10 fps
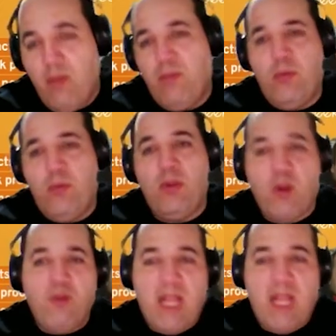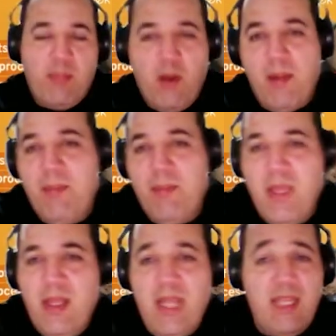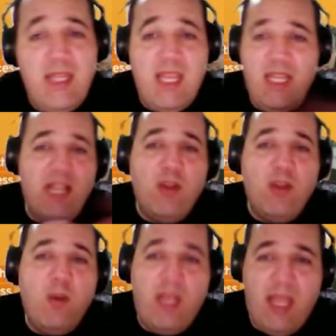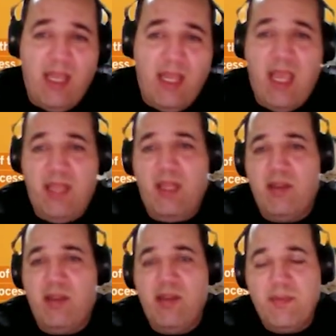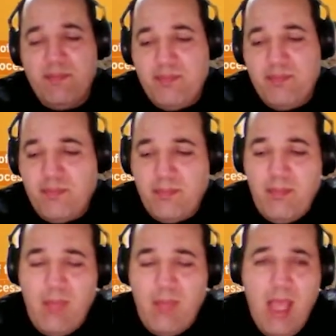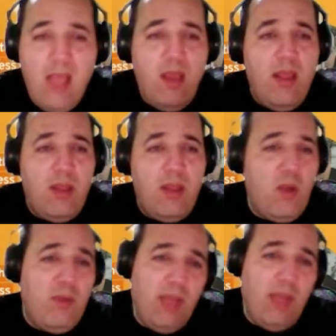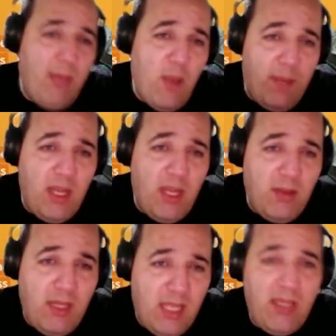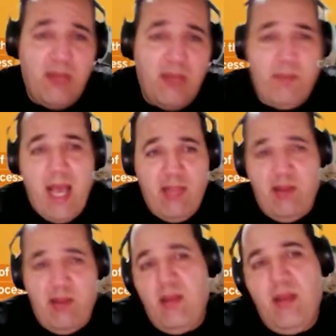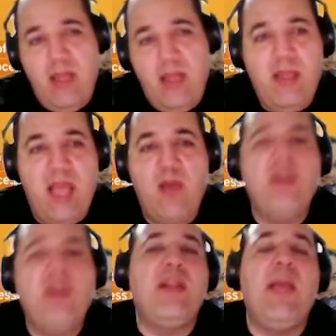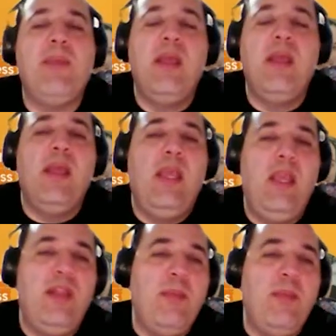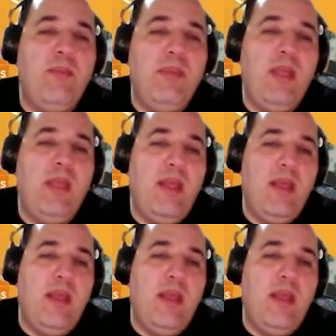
to solve that problem that they didn't know it exists. So, in my opinion, this second step is the